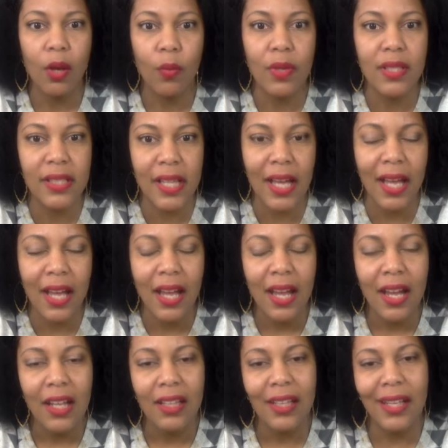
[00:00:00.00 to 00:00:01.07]
What's that?
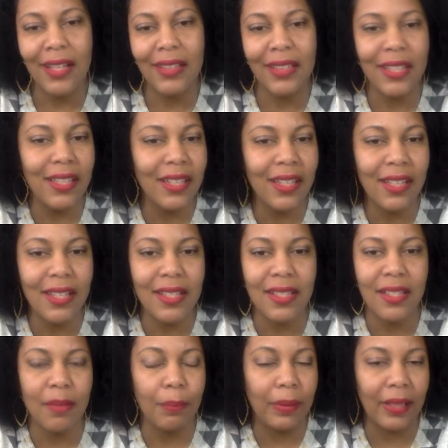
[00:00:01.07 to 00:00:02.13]
Like, Dina
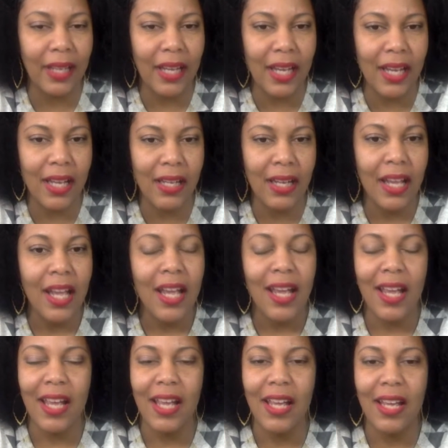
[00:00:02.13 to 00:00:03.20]
isn't playing,
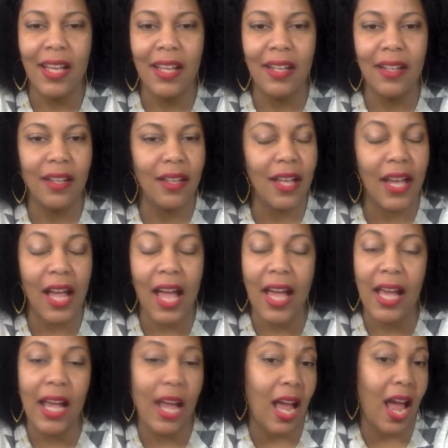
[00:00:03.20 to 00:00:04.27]
and, like,
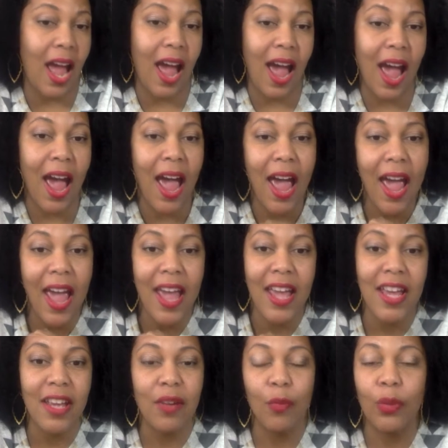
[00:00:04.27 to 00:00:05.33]

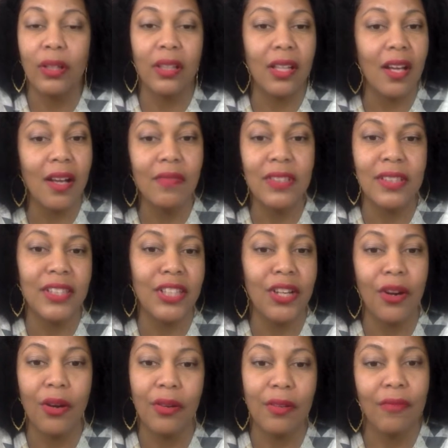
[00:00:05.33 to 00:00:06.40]
I would love to see
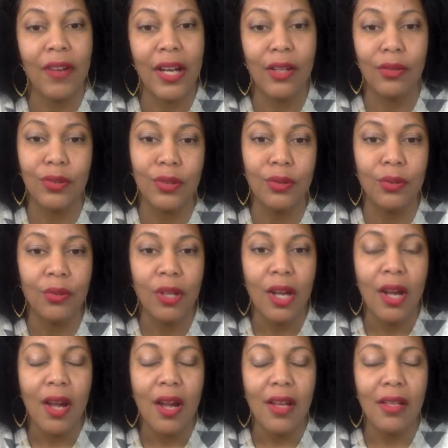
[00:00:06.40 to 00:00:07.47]
her in the final two.
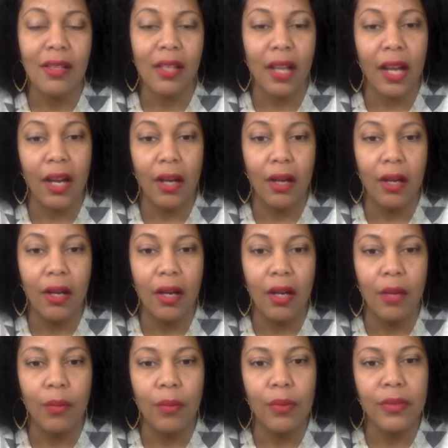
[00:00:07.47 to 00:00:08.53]
Like,
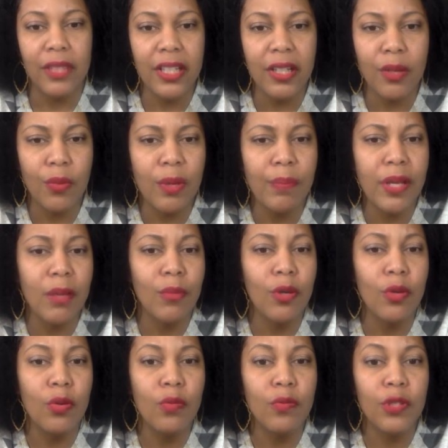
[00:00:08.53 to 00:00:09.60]
well, Dina, what big
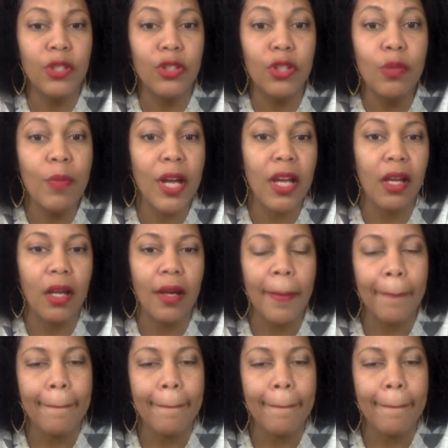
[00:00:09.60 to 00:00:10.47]
moves did you make?